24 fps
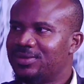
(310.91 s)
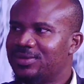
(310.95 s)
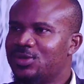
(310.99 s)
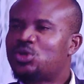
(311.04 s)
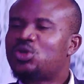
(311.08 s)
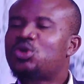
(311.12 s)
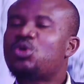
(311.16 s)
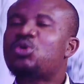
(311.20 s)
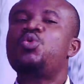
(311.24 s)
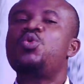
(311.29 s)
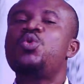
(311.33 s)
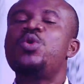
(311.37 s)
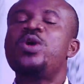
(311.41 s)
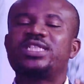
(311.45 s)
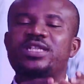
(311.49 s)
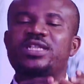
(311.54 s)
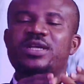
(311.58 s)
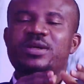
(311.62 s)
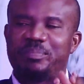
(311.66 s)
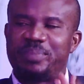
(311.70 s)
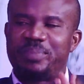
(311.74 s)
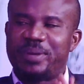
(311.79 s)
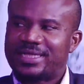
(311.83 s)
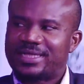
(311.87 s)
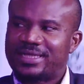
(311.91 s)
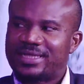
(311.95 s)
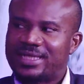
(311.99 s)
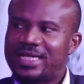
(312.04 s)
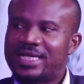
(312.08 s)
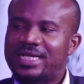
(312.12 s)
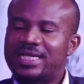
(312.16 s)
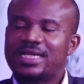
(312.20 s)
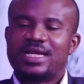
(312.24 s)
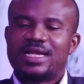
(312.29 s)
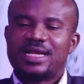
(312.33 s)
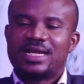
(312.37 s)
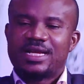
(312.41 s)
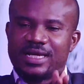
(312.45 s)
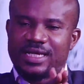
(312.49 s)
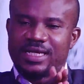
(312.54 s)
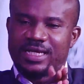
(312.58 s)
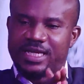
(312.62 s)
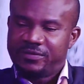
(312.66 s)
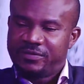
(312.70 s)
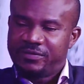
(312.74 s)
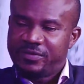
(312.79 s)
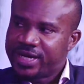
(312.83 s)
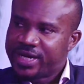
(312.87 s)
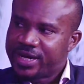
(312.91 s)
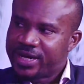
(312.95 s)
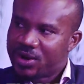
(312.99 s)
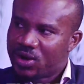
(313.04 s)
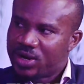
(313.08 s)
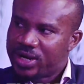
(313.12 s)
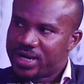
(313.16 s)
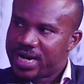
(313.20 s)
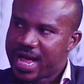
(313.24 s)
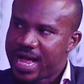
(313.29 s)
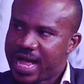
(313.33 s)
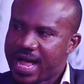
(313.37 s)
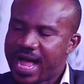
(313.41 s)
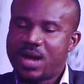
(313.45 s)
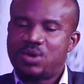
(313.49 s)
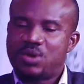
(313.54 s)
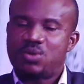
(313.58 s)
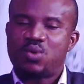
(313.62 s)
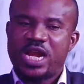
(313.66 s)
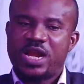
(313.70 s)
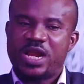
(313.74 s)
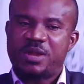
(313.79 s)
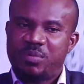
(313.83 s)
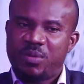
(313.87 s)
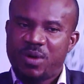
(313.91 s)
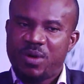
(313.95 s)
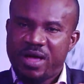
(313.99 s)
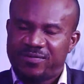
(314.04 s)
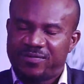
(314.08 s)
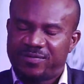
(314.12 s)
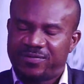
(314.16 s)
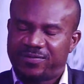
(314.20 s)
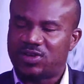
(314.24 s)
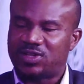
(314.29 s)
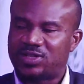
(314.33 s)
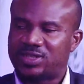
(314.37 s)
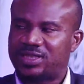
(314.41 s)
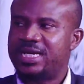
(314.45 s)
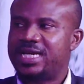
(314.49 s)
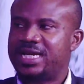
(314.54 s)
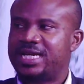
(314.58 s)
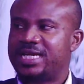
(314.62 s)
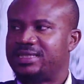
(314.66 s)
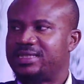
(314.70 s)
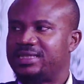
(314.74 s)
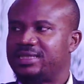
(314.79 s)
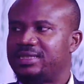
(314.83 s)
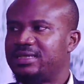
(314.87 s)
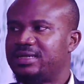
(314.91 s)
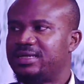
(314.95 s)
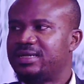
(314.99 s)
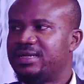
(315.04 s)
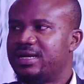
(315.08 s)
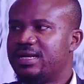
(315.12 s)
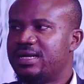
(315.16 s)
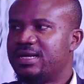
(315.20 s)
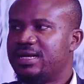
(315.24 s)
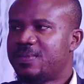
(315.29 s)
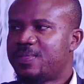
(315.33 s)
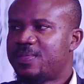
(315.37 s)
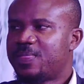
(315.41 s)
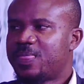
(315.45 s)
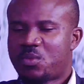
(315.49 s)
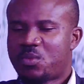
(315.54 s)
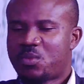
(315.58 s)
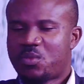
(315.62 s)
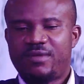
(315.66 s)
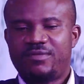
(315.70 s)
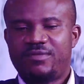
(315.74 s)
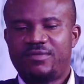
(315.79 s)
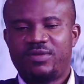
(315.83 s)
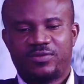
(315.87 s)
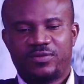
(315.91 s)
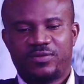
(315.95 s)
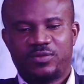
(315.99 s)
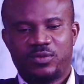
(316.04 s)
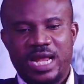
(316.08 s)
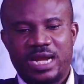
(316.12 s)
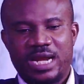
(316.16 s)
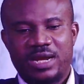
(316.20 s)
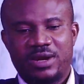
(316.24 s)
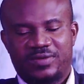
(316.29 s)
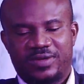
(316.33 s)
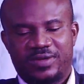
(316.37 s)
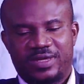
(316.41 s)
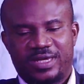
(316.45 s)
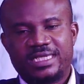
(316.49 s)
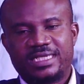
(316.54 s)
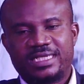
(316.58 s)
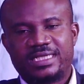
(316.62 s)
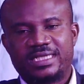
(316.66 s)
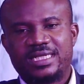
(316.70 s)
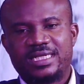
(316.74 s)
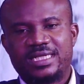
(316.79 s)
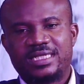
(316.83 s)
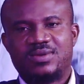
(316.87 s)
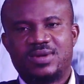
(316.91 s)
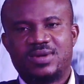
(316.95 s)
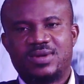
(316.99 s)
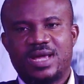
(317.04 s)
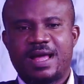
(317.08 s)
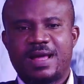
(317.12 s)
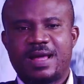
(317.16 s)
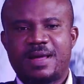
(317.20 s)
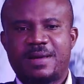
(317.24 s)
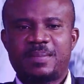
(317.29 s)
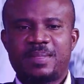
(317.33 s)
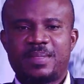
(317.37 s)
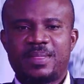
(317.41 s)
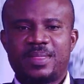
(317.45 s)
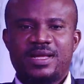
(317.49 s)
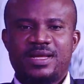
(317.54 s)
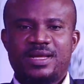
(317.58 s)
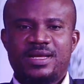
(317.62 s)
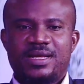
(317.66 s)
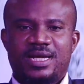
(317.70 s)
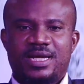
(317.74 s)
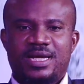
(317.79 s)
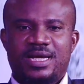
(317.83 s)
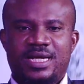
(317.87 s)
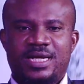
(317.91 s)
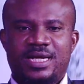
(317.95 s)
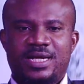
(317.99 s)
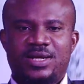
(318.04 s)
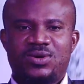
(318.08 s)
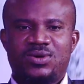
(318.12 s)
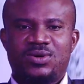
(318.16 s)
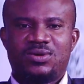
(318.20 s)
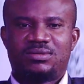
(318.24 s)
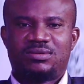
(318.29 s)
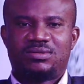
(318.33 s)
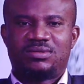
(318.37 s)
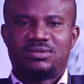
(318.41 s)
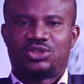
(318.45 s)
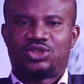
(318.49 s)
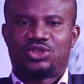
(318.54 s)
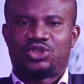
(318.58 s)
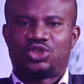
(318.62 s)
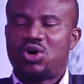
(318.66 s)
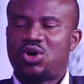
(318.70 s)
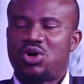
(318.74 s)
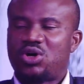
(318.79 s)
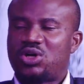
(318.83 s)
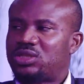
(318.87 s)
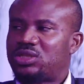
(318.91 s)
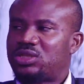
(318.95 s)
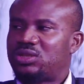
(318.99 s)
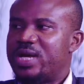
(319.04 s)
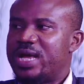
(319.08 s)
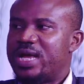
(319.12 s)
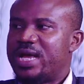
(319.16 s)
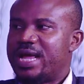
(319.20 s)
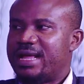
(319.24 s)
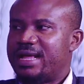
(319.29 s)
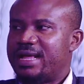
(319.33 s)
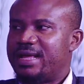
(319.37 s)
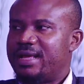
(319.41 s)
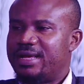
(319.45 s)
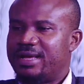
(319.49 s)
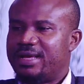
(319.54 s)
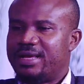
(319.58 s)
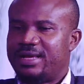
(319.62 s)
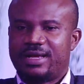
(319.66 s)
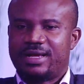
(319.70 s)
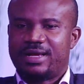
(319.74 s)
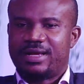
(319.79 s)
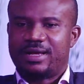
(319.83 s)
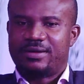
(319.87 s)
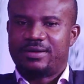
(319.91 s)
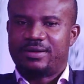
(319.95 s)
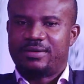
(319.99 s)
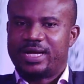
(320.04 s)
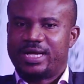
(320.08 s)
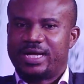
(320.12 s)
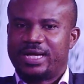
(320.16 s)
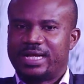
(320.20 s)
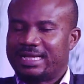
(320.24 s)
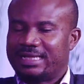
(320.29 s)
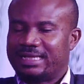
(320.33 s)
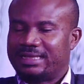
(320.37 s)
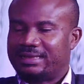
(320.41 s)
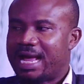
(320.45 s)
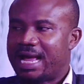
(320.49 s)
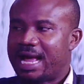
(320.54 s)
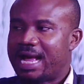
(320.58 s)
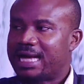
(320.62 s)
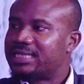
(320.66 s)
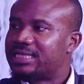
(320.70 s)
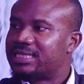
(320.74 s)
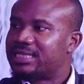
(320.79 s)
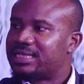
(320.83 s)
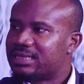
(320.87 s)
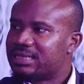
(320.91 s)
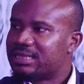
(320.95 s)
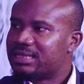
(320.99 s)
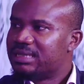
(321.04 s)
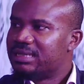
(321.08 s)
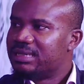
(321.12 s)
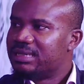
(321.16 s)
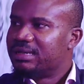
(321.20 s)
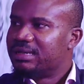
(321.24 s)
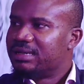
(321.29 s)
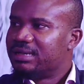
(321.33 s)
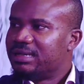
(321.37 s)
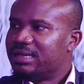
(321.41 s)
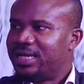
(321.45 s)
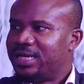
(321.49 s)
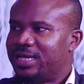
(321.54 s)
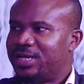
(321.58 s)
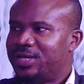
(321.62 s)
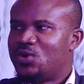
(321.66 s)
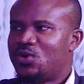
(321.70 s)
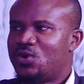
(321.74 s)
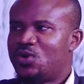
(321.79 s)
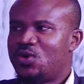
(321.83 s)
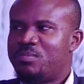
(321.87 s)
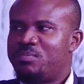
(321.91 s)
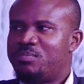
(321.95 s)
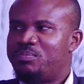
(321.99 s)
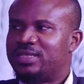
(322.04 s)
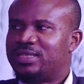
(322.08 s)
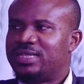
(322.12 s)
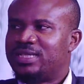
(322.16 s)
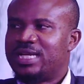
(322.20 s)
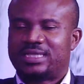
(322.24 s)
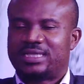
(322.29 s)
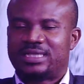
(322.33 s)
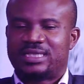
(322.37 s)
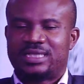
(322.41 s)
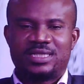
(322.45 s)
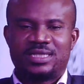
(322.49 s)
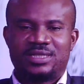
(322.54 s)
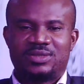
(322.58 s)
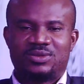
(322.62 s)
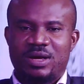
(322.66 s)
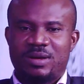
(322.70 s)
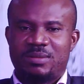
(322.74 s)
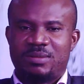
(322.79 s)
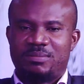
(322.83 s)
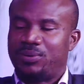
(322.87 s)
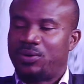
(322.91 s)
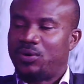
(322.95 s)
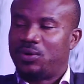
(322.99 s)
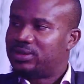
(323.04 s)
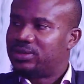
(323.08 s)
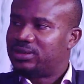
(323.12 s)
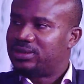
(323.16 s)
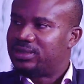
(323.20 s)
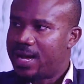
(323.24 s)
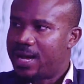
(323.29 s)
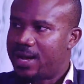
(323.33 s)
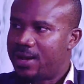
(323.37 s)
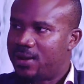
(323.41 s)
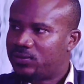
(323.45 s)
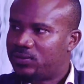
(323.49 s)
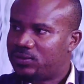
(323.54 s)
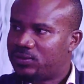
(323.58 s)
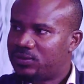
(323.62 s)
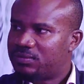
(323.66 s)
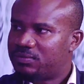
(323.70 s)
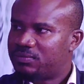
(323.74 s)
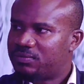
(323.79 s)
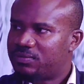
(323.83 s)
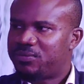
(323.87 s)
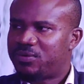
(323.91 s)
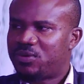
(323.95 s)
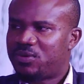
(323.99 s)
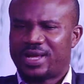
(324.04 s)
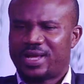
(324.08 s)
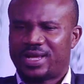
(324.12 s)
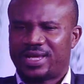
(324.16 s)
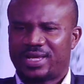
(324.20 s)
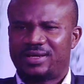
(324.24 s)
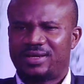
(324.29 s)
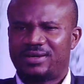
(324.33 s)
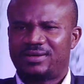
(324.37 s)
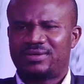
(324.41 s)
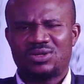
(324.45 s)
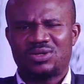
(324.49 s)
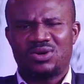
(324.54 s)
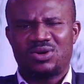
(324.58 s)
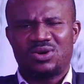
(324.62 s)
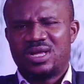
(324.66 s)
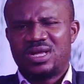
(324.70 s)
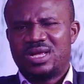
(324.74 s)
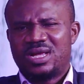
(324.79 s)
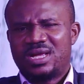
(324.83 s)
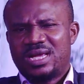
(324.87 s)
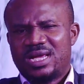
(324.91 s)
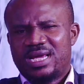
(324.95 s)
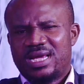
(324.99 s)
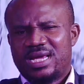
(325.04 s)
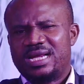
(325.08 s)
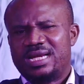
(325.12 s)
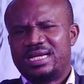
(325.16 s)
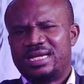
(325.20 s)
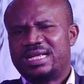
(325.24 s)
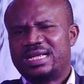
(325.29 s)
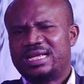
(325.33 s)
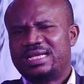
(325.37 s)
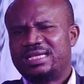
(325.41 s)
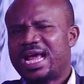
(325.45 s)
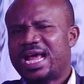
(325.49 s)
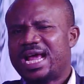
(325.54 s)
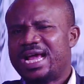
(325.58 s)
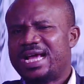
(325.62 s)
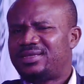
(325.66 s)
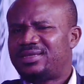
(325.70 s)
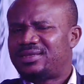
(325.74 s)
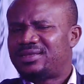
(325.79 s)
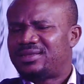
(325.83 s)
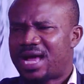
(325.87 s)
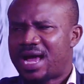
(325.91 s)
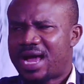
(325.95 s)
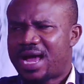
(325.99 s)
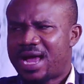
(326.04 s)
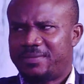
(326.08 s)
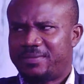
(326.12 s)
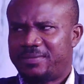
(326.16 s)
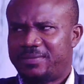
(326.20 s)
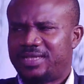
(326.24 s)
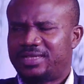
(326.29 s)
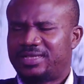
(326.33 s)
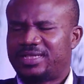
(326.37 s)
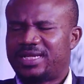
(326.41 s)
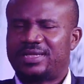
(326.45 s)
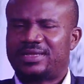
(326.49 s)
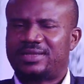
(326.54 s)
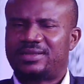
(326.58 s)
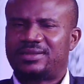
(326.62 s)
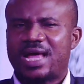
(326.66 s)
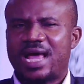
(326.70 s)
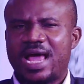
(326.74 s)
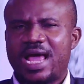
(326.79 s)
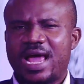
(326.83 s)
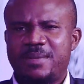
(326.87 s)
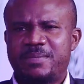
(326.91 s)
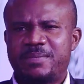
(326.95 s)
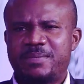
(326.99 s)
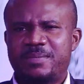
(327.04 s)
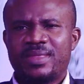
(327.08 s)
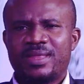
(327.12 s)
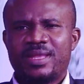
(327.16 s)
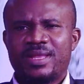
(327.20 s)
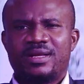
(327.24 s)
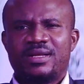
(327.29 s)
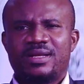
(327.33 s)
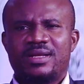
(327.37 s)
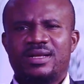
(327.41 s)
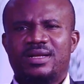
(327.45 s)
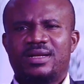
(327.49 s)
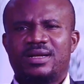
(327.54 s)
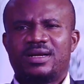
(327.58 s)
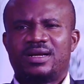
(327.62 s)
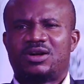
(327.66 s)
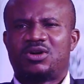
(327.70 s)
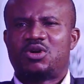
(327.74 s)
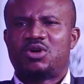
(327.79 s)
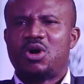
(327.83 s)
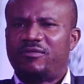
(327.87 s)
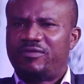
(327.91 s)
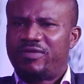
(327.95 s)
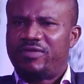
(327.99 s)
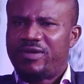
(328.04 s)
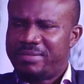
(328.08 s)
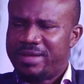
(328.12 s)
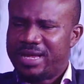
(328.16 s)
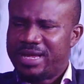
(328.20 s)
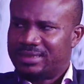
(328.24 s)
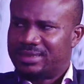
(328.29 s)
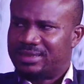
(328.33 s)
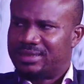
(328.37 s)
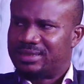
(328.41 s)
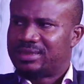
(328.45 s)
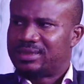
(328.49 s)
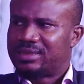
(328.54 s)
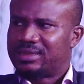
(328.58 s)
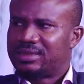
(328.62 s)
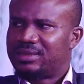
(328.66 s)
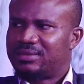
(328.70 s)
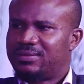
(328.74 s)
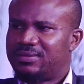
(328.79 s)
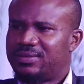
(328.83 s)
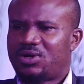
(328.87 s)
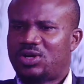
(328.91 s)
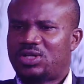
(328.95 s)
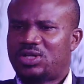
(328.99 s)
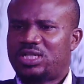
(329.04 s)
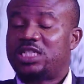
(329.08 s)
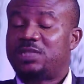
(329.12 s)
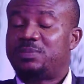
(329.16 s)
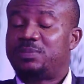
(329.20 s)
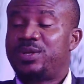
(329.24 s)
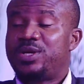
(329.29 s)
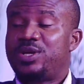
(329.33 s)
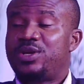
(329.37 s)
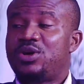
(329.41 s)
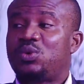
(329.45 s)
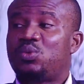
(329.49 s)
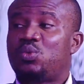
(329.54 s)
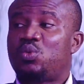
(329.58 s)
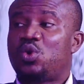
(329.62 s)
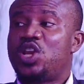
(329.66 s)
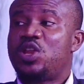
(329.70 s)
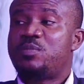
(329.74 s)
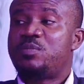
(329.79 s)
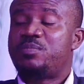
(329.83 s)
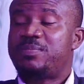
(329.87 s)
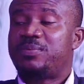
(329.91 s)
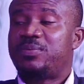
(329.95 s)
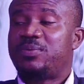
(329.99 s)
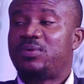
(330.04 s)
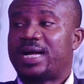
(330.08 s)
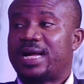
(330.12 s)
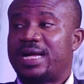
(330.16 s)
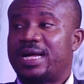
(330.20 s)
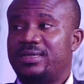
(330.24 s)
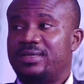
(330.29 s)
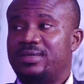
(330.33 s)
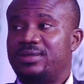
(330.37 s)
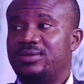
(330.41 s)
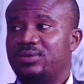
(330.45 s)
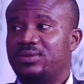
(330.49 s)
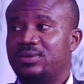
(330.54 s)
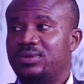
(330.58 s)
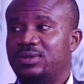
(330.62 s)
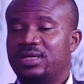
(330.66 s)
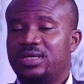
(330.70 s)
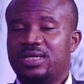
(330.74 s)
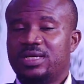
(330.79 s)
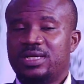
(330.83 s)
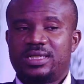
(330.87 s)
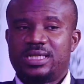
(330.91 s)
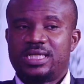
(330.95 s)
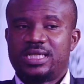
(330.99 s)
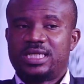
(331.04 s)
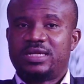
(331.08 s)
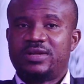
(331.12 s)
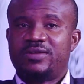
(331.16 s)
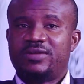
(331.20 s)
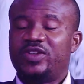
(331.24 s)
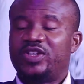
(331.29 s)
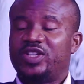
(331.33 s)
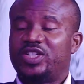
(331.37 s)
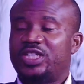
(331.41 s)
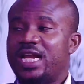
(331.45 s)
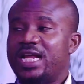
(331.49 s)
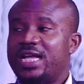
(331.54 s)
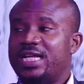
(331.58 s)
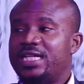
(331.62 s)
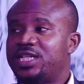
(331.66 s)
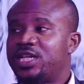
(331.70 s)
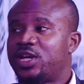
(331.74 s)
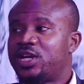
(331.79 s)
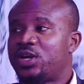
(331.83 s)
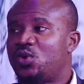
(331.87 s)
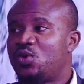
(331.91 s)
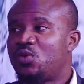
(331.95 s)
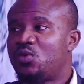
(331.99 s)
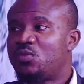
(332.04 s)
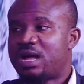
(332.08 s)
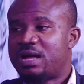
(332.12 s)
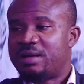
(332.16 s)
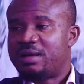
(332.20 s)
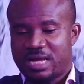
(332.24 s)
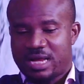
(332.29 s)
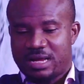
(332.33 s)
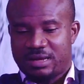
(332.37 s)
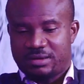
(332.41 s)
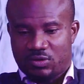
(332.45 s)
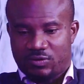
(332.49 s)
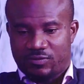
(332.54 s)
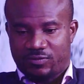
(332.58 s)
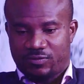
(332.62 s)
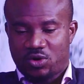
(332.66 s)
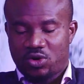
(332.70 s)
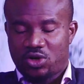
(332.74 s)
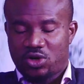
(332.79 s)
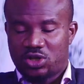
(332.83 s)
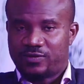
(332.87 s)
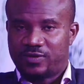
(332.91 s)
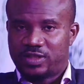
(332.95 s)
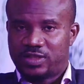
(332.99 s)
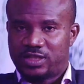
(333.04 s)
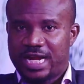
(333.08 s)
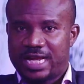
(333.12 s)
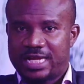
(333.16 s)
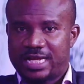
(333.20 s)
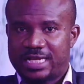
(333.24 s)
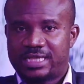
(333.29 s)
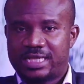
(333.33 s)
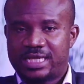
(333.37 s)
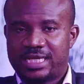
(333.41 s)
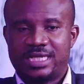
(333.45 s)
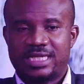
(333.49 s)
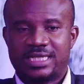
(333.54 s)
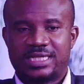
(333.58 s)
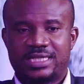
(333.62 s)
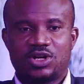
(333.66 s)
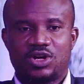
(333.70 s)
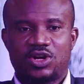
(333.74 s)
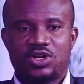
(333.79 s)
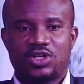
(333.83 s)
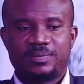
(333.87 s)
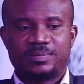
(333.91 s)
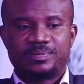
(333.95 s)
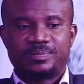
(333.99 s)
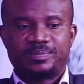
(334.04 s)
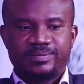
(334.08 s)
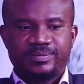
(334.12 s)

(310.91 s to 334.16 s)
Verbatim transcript: so who is the person giving the order and who are the people enforcing it? We have we had of cases where uh, you know trucks were uh uh, uh, uh, were attacked, you know businesses were burned down, people were killed. So it, it's high time. It's high time governments because it's beyond what the people can do. This is a vigilante group, and of course, vigilante is just